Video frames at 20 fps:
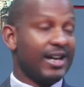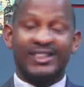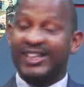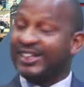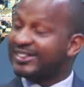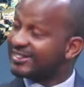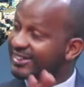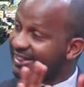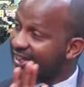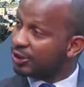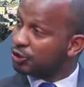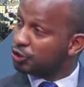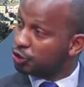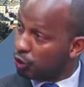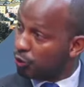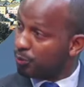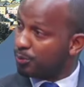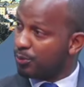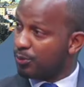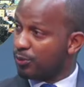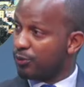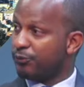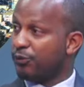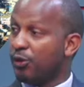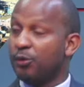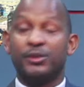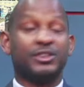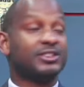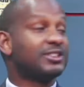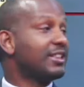their job for
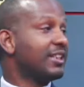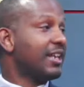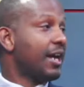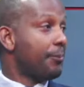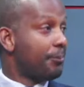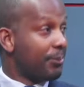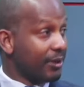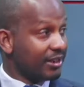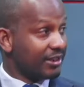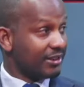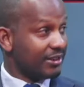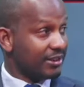which they are paid.